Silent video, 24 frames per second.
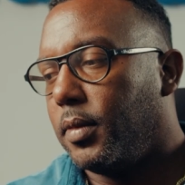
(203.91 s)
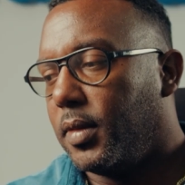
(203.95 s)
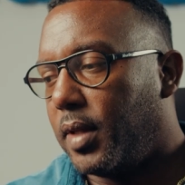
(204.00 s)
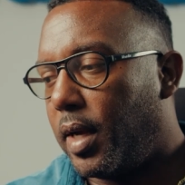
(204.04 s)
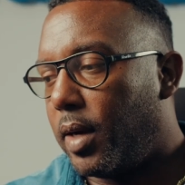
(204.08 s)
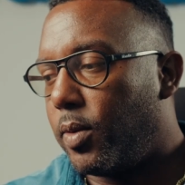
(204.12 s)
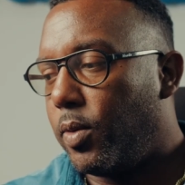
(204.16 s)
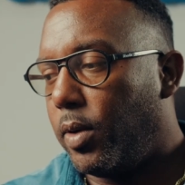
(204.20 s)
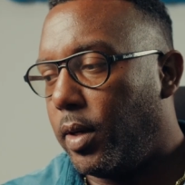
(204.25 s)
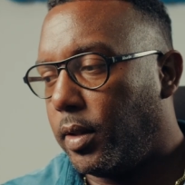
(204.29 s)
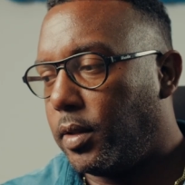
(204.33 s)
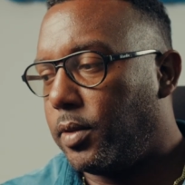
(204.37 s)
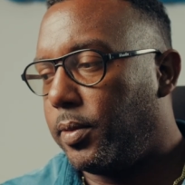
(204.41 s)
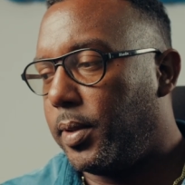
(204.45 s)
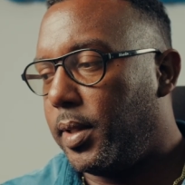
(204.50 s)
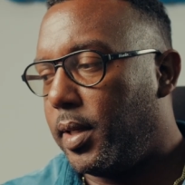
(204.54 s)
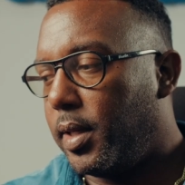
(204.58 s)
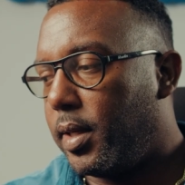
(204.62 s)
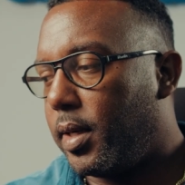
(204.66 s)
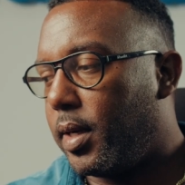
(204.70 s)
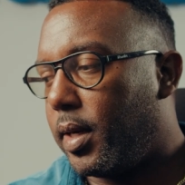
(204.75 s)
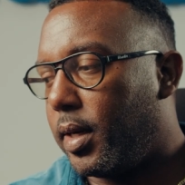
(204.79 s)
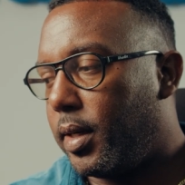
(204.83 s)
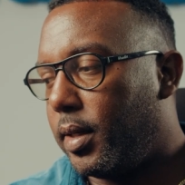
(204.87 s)
I worked
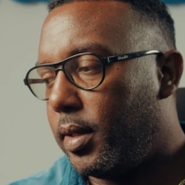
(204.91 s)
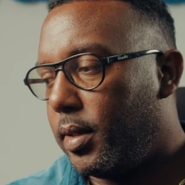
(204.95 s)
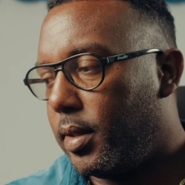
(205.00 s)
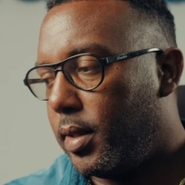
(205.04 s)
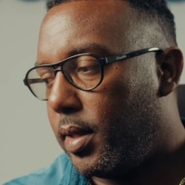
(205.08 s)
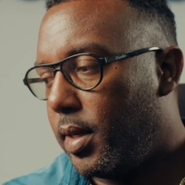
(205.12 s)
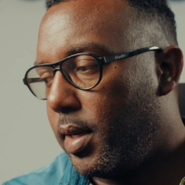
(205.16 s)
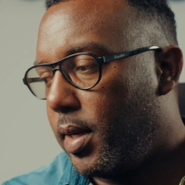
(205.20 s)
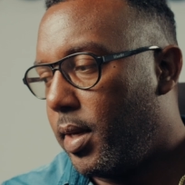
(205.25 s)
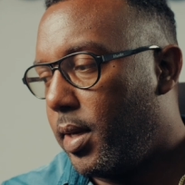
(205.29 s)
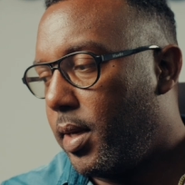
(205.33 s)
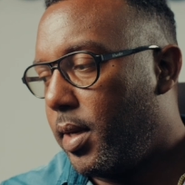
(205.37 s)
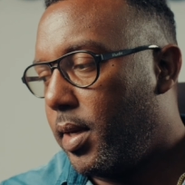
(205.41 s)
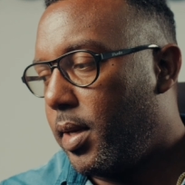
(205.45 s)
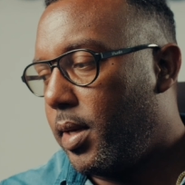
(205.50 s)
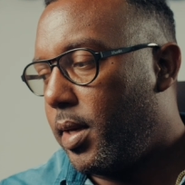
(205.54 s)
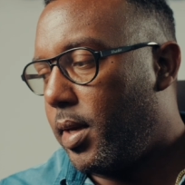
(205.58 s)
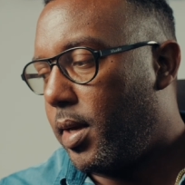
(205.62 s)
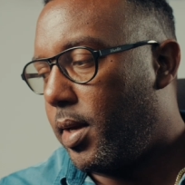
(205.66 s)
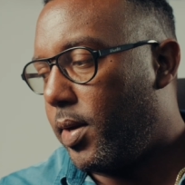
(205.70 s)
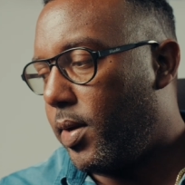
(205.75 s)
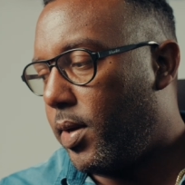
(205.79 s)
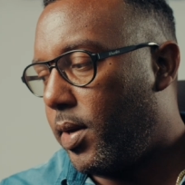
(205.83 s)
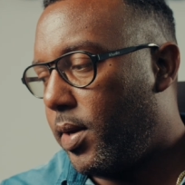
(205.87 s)
really hard,
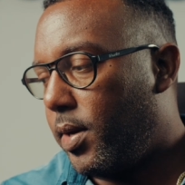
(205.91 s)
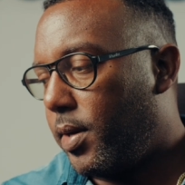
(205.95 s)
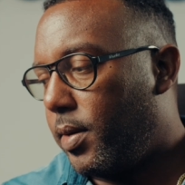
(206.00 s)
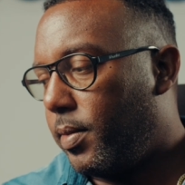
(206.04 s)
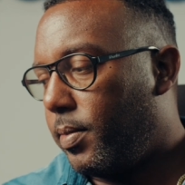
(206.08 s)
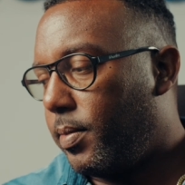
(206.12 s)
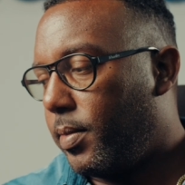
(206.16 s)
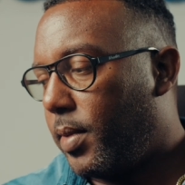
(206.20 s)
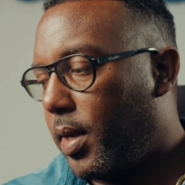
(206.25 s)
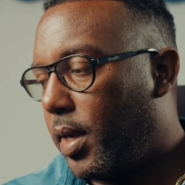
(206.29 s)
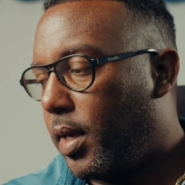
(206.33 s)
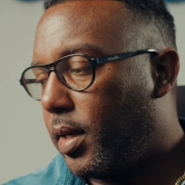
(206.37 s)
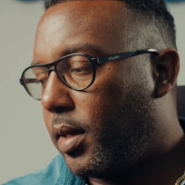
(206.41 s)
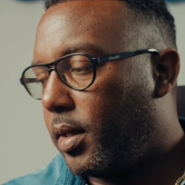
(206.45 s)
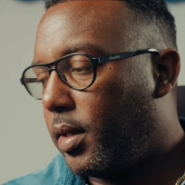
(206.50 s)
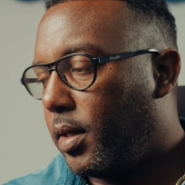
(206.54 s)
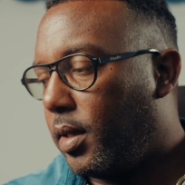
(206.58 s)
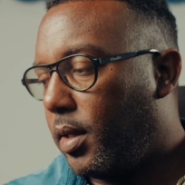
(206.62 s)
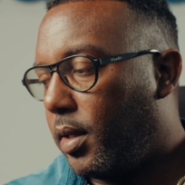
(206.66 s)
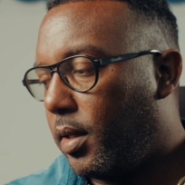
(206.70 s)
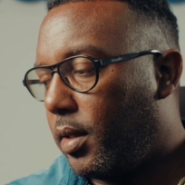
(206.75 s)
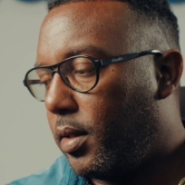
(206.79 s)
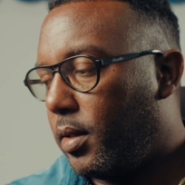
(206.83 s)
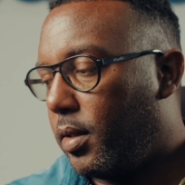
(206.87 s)

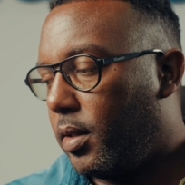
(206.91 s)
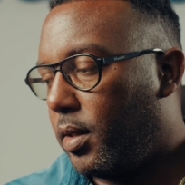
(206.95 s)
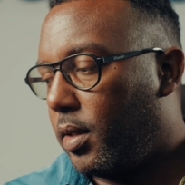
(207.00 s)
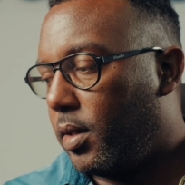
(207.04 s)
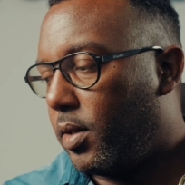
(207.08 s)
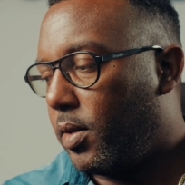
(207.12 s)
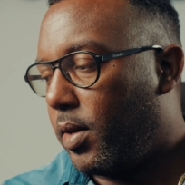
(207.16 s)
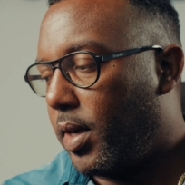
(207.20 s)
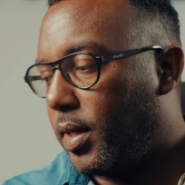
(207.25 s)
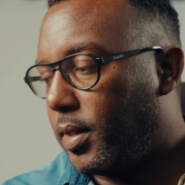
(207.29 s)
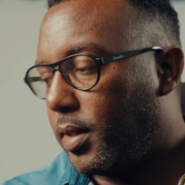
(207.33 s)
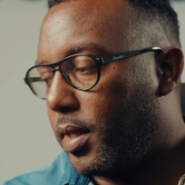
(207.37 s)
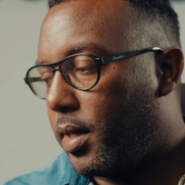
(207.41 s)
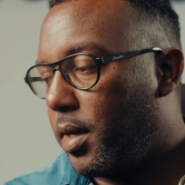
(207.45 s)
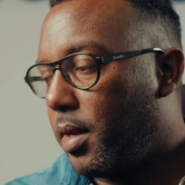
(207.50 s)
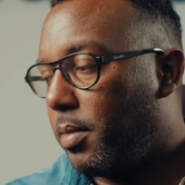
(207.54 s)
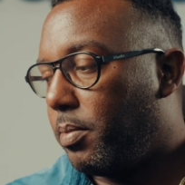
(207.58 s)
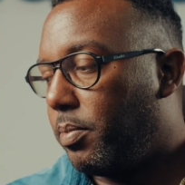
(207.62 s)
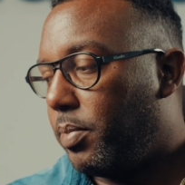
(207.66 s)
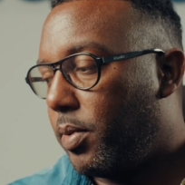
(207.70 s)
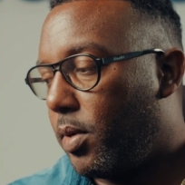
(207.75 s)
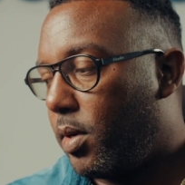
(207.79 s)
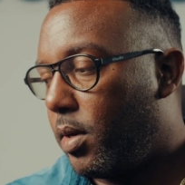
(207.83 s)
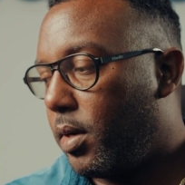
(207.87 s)
and as an
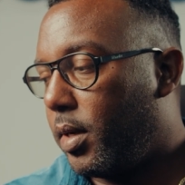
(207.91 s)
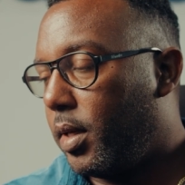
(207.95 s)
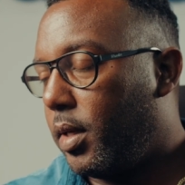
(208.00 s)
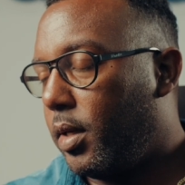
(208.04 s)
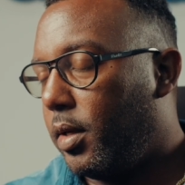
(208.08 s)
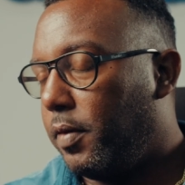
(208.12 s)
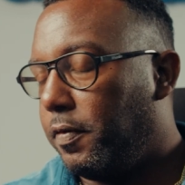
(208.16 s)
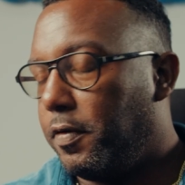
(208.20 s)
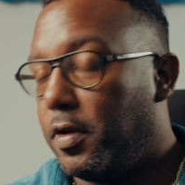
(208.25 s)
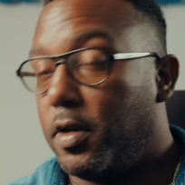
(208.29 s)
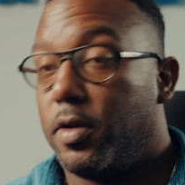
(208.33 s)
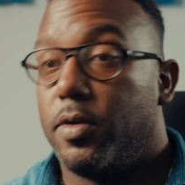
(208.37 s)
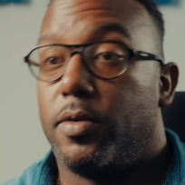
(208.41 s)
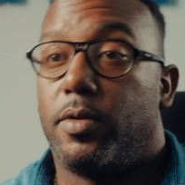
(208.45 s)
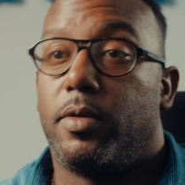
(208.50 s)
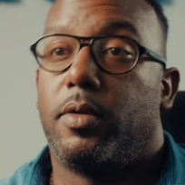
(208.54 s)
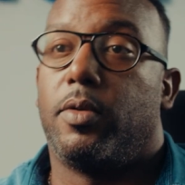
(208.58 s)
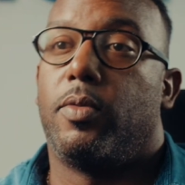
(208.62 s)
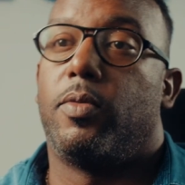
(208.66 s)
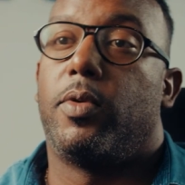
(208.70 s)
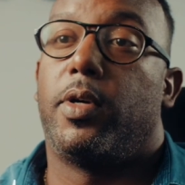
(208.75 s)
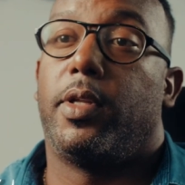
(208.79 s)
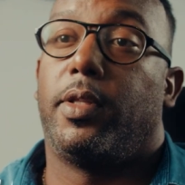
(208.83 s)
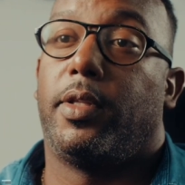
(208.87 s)
employee, if the
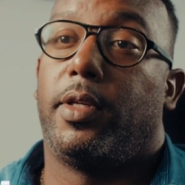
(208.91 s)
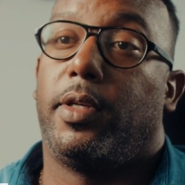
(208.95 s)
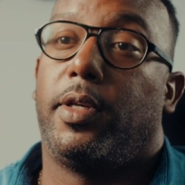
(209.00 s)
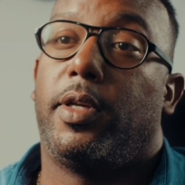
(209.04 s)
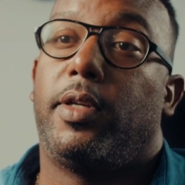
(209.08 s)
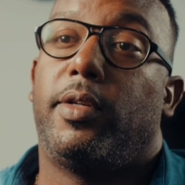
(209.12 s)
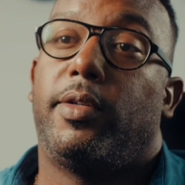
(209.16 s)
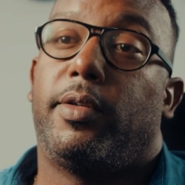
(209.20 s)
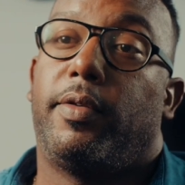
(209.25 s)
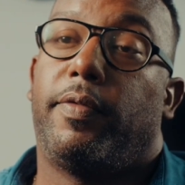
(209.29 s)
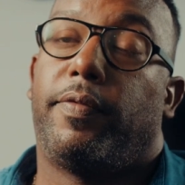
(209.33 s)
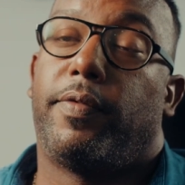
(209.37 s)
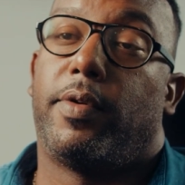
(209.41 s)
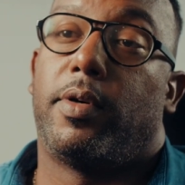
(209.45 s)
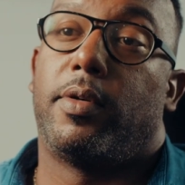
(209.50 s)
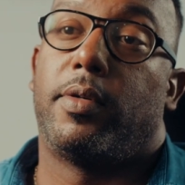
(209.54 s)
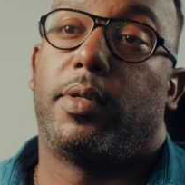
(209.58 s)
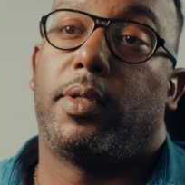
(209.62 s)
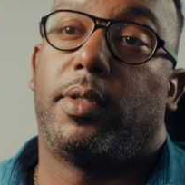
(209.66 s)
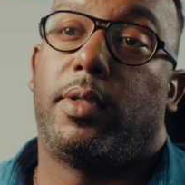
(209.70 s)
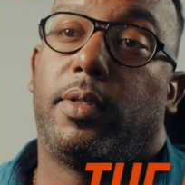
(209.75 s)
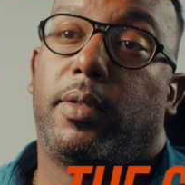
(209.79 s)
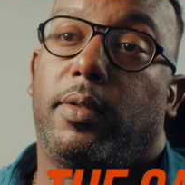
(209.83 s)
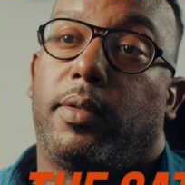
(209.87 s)
one thing you look
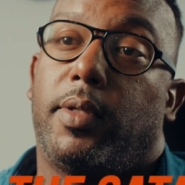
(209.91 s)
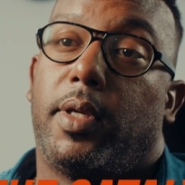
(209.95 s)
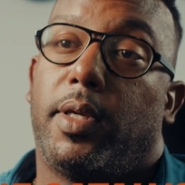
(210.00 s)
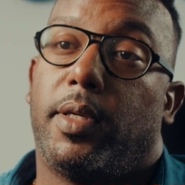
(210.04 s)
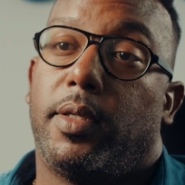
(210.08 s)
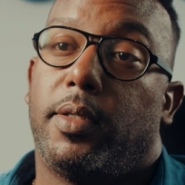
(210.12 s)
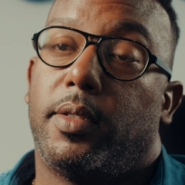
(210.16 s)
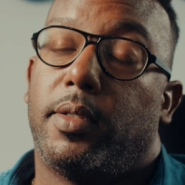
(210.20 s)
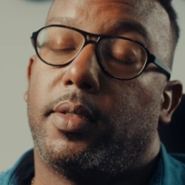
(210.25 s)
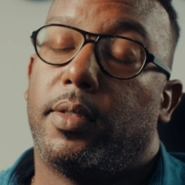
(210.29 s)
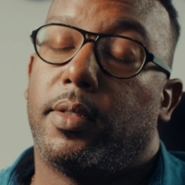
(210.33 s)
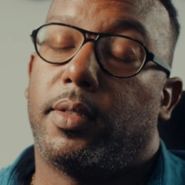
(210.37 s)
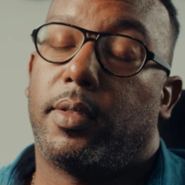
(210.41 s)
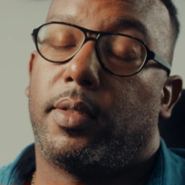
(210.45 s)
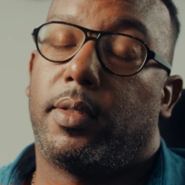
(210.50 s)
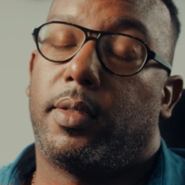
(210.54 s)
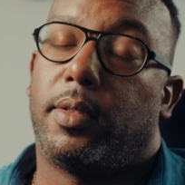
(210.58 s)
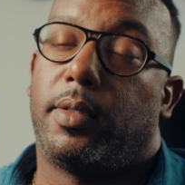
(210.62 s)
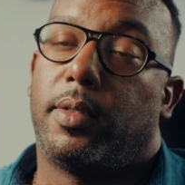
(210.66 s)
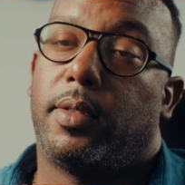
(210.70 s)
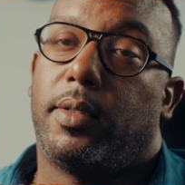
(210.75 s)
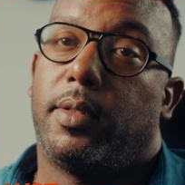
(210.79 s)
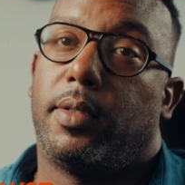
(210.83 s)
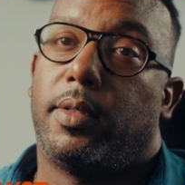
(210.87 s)
forward to
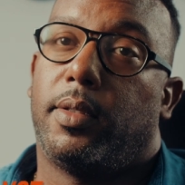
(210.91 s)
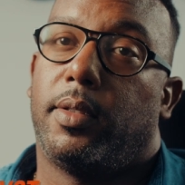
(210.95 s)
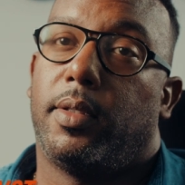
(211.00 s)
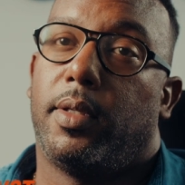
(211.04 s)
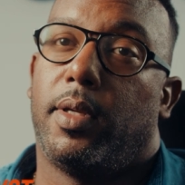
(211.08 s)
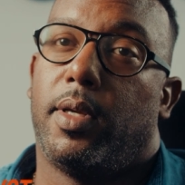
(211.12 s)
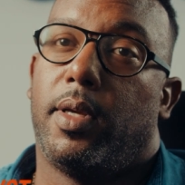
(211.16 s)
is